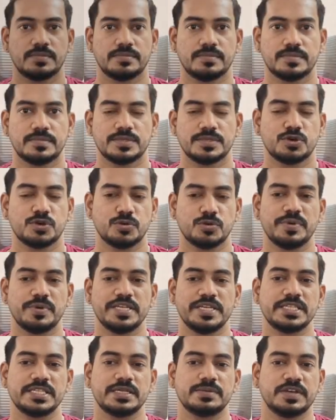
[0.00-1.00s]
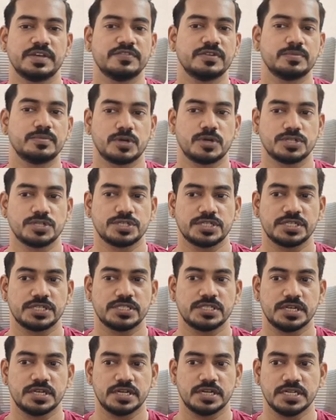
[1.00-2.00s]
So our basic Maven project
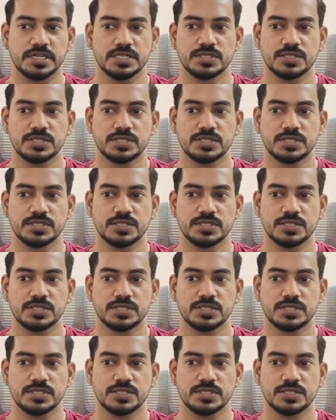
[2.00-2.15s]
is ready.